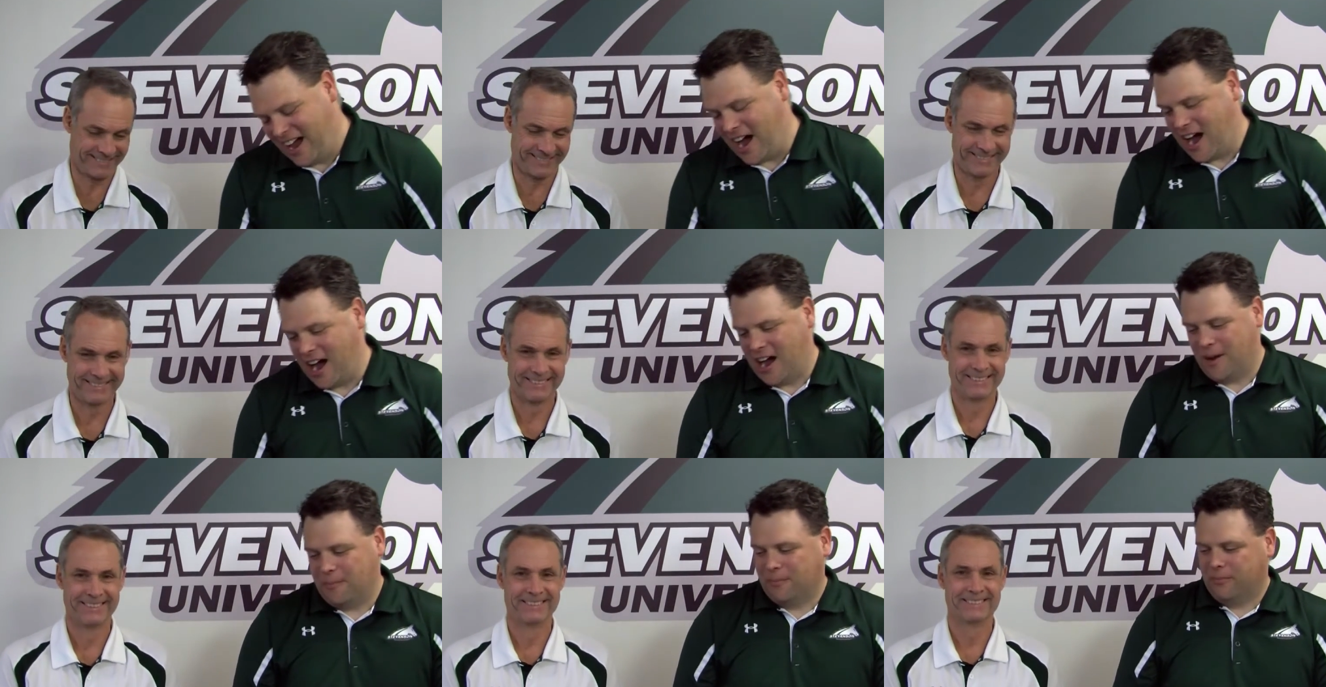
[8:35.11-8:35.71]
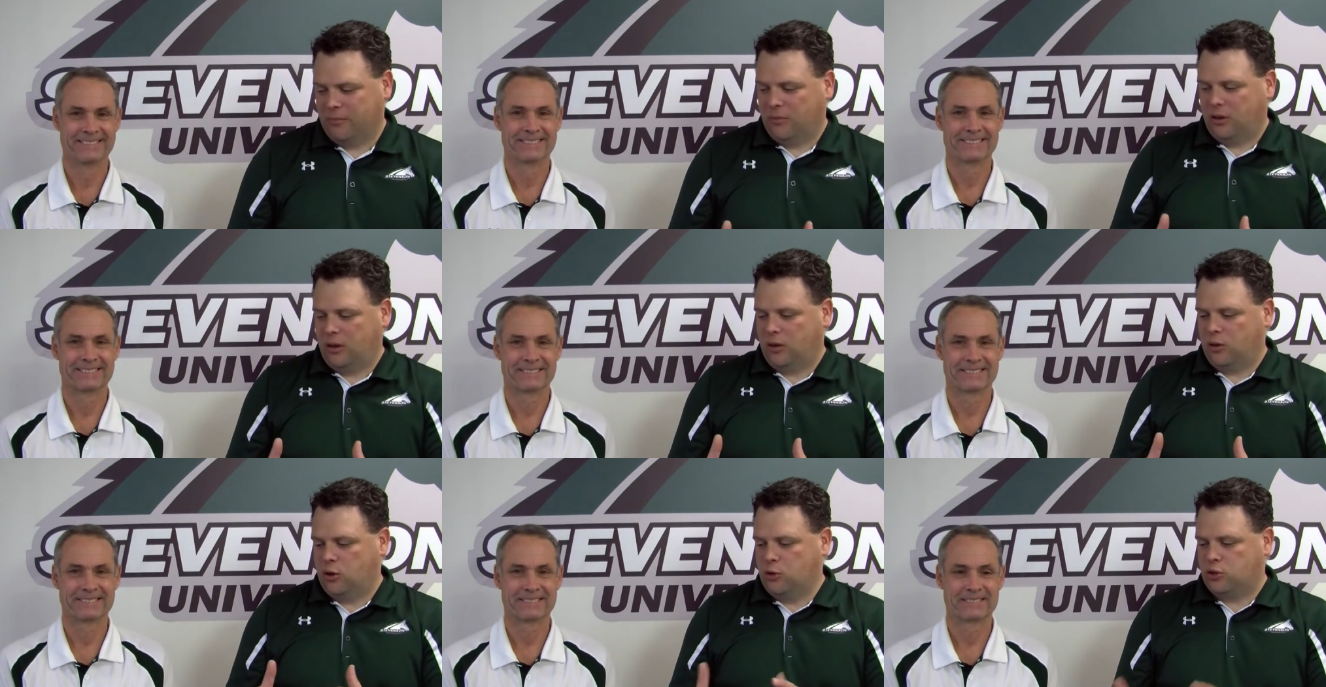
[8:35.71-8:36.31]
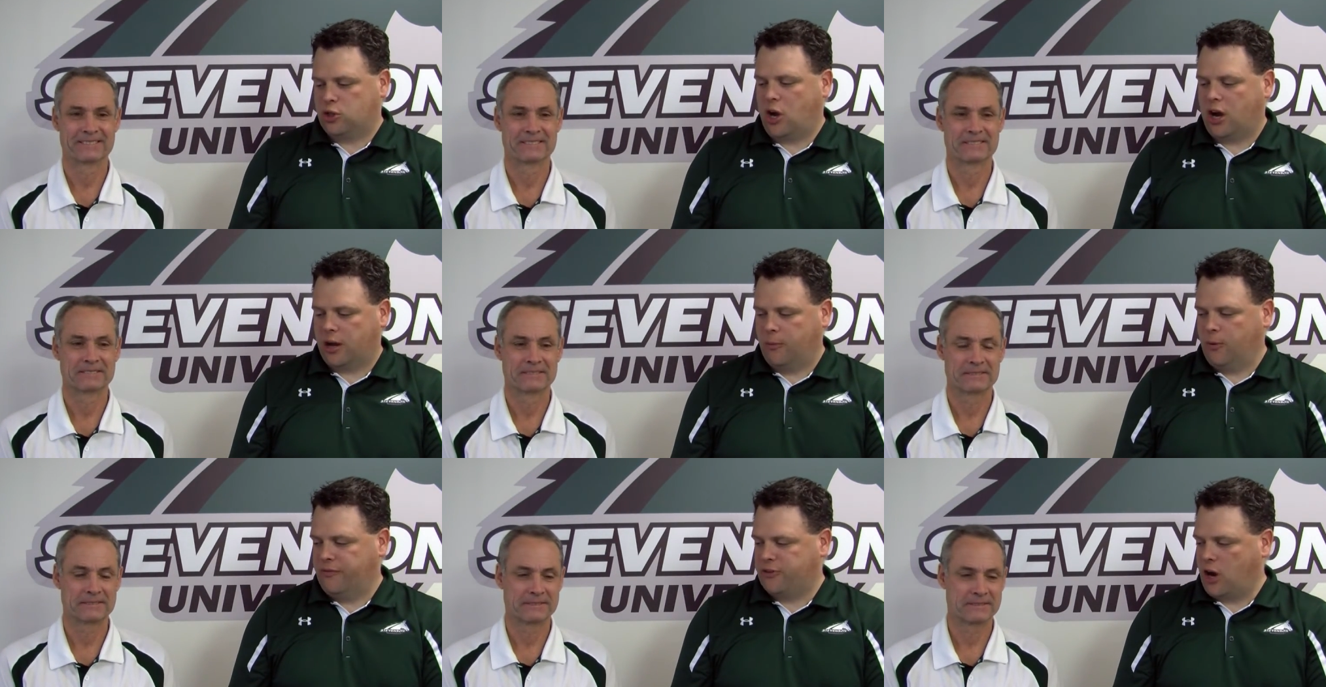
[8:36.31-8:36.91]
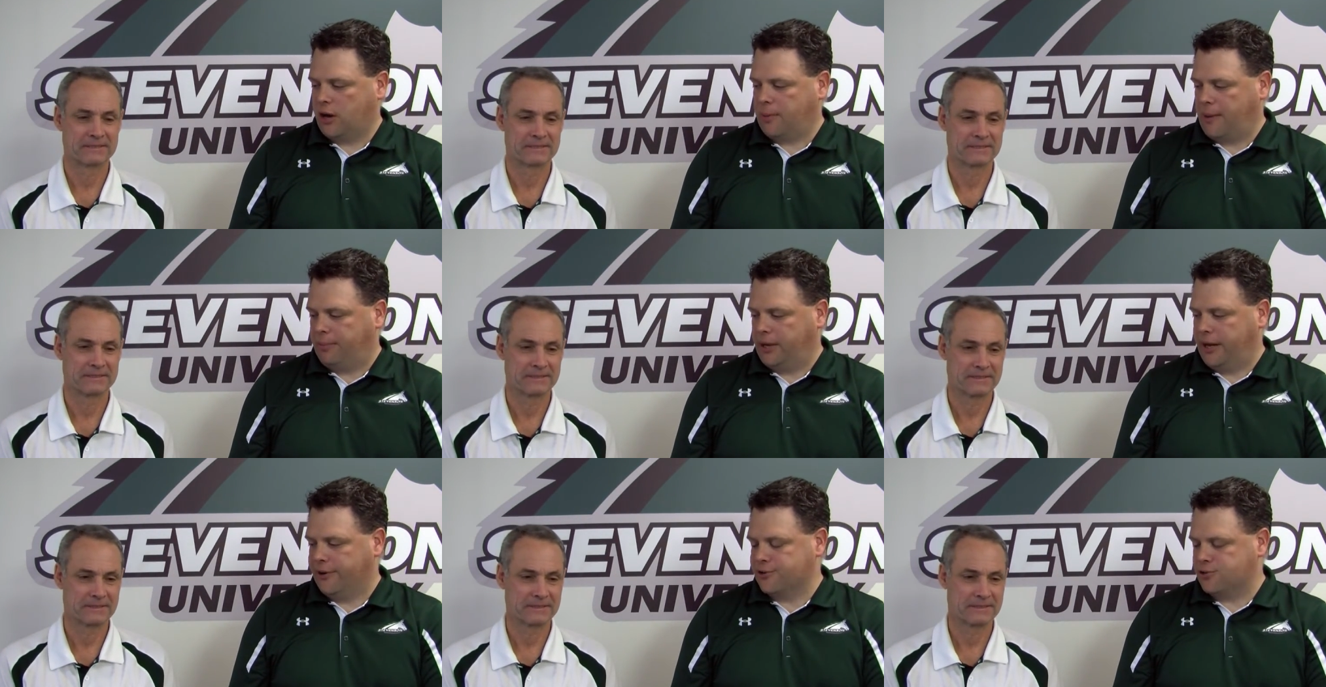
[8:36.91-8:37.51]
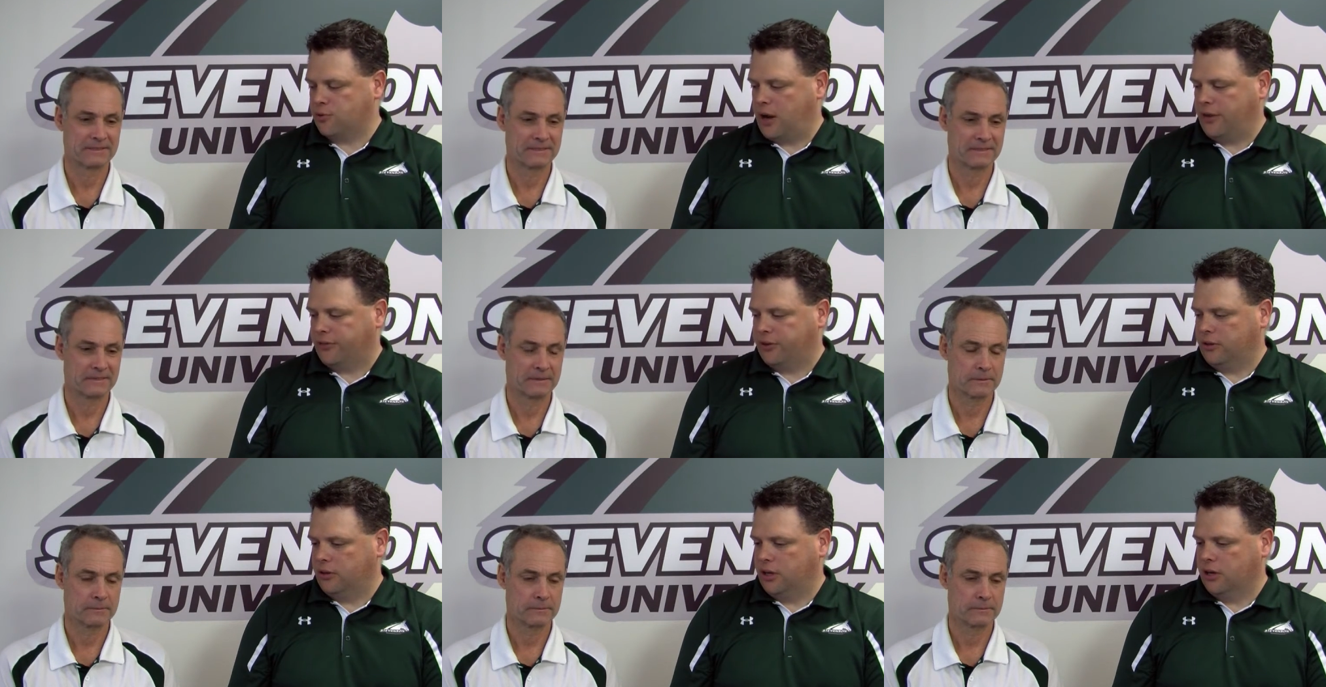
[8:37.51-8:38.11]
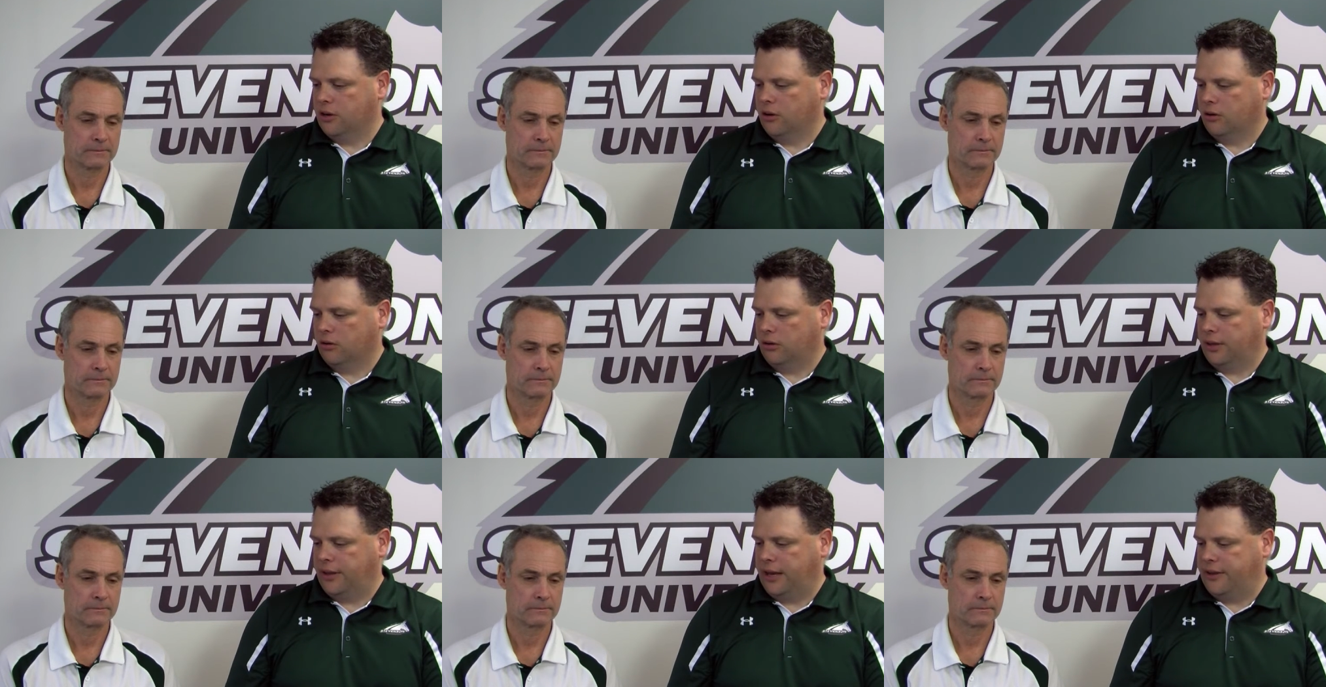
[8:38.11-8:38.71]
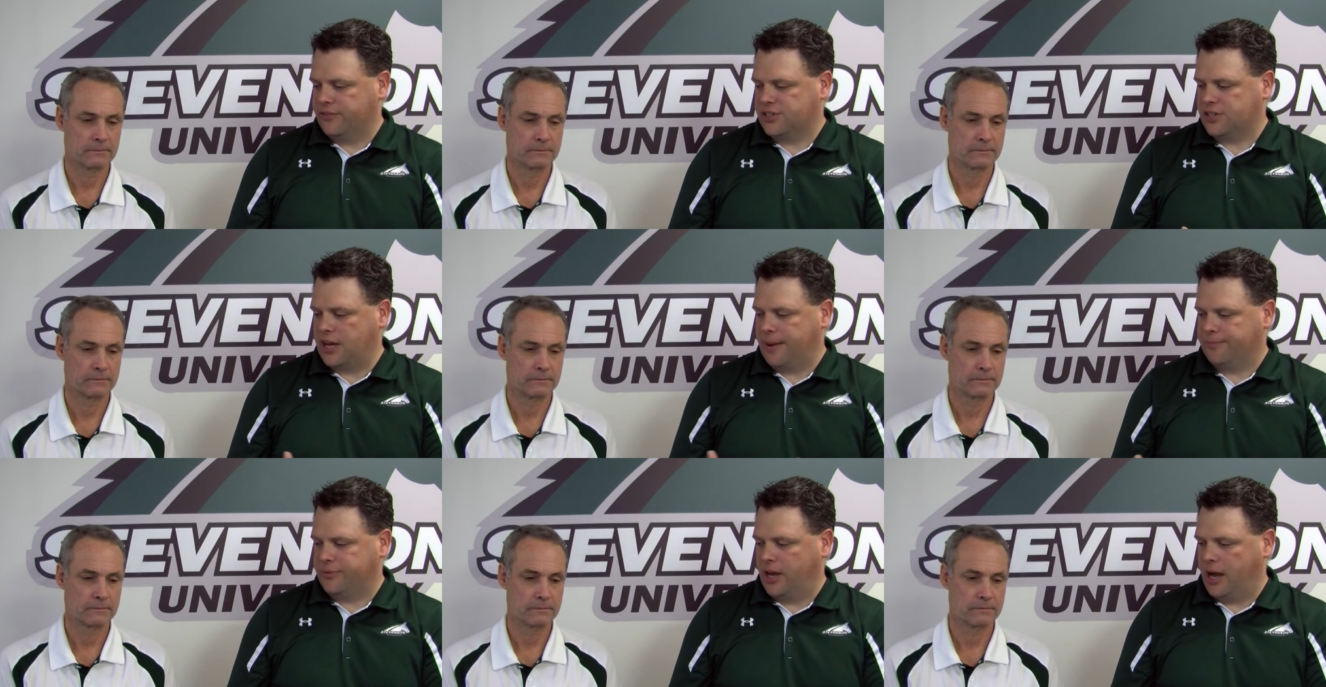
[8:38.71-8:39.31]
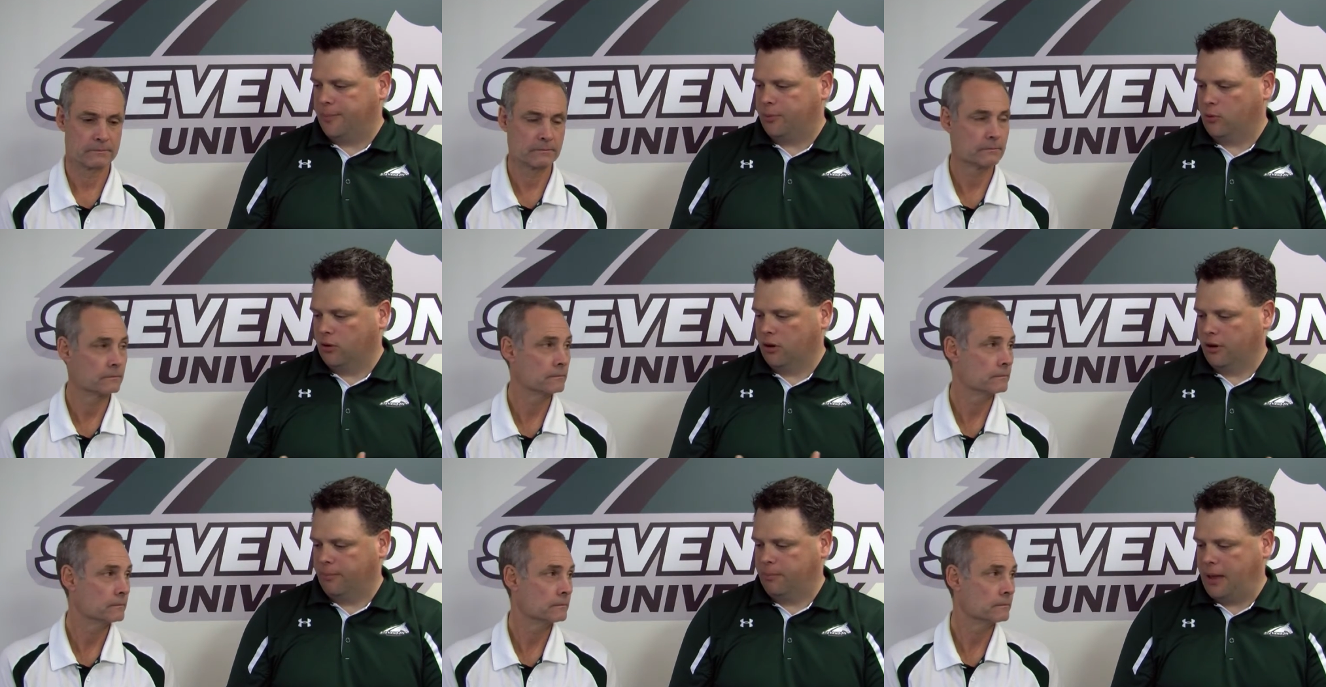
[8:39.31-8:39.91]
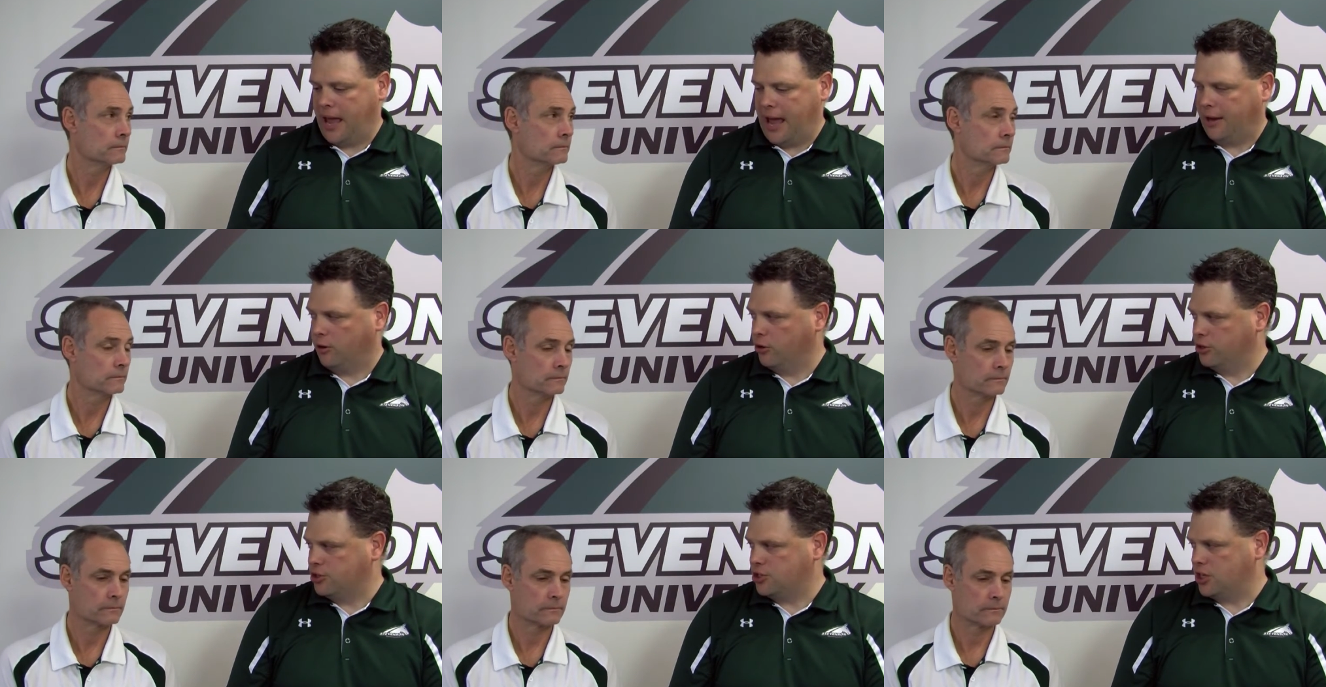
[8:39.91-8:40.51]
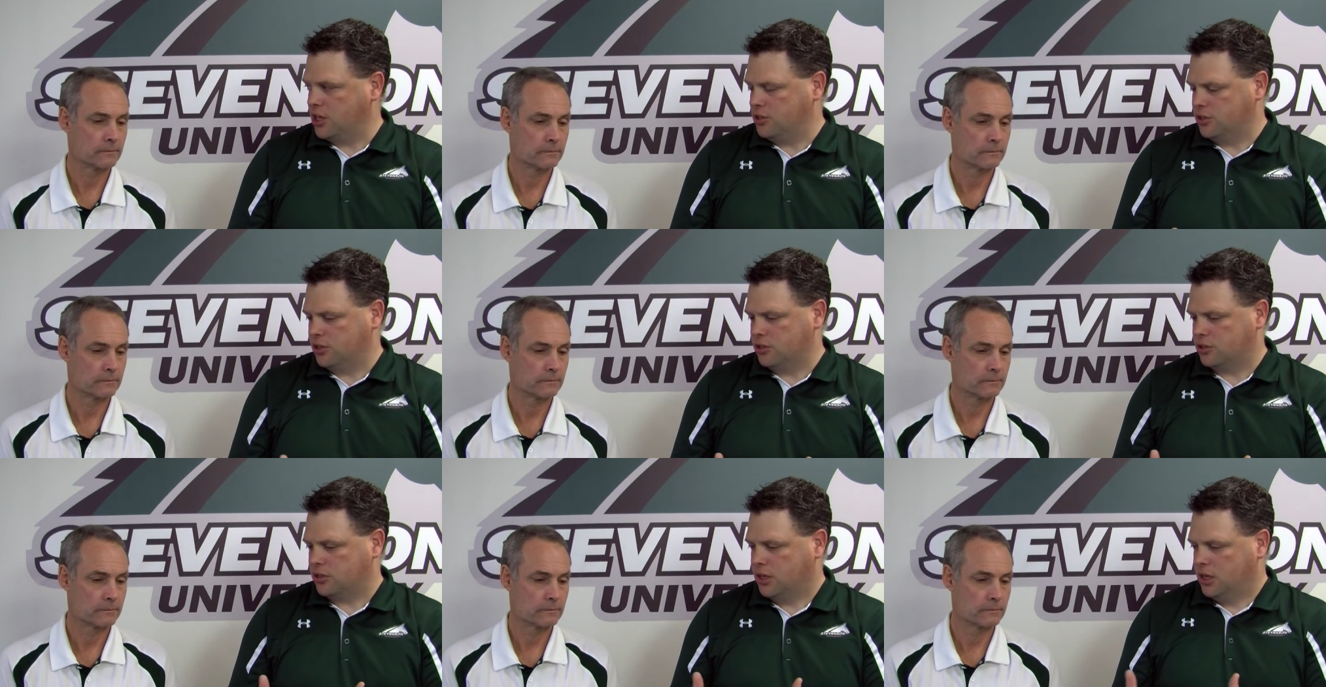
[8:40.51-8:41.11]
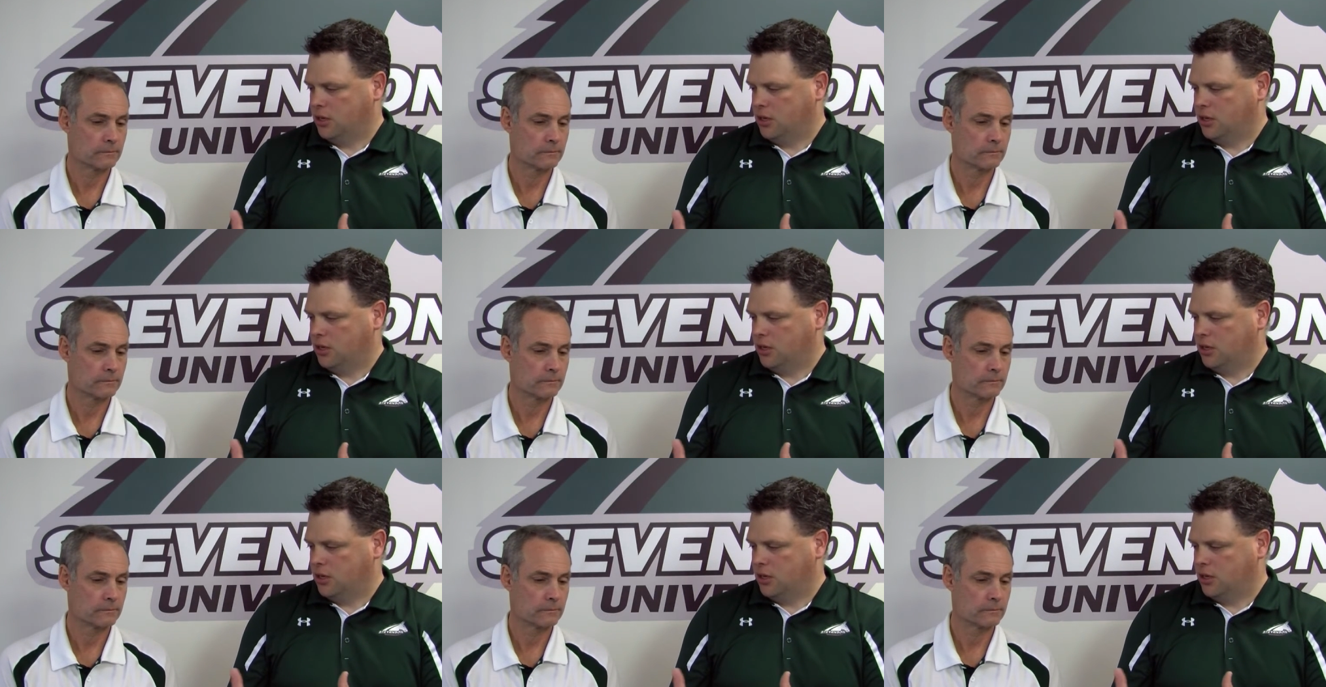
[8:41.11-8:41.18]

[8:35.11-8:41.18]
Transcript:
Speaker 1: um, you talk. We've talked about players throughout the year that have stepped up or have had good seasons.